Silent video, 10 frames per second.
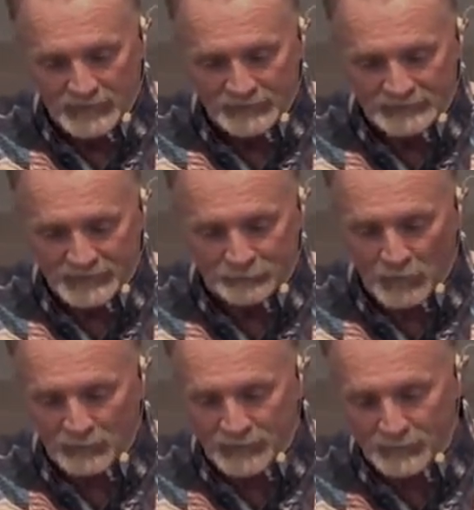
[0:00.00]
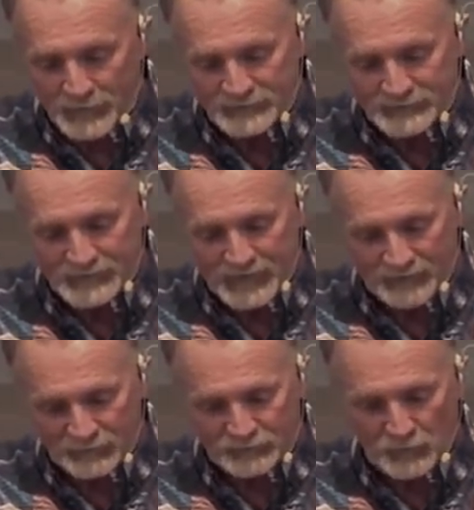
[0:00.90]
he said probably the best thing I
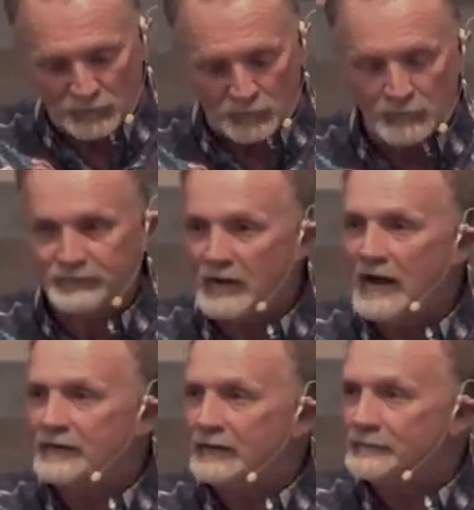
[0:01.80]
ever showed him was tithing.